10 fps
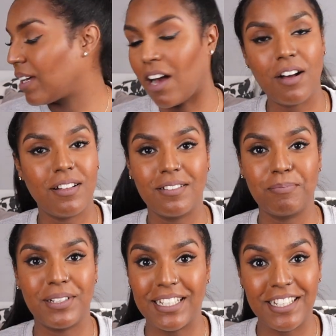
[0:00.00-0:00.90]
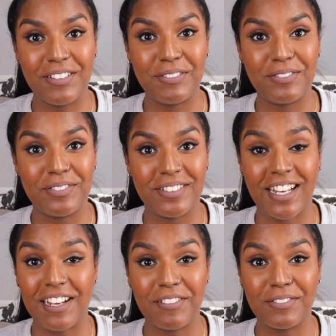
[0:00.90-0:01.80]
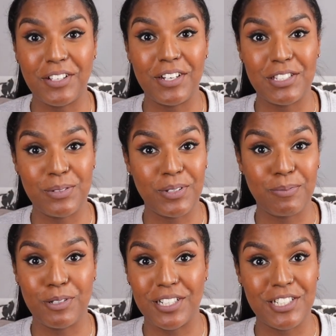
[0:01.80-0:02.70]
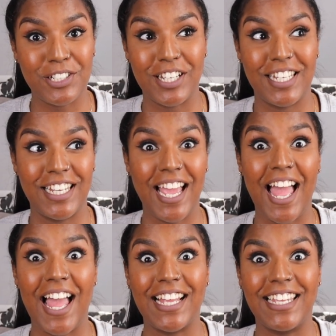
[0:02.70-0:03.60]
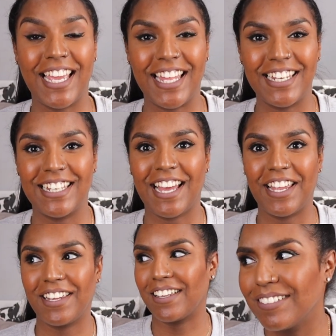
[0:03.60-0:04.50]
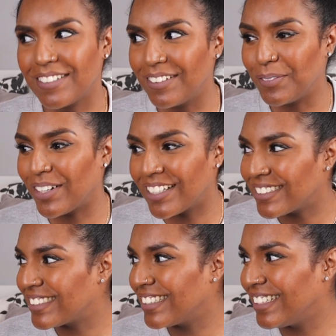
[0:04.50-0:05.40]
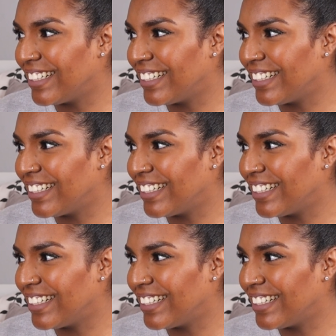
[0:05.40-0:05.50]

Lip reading: I can't believe that I've turned into a product junkie again. Like, what?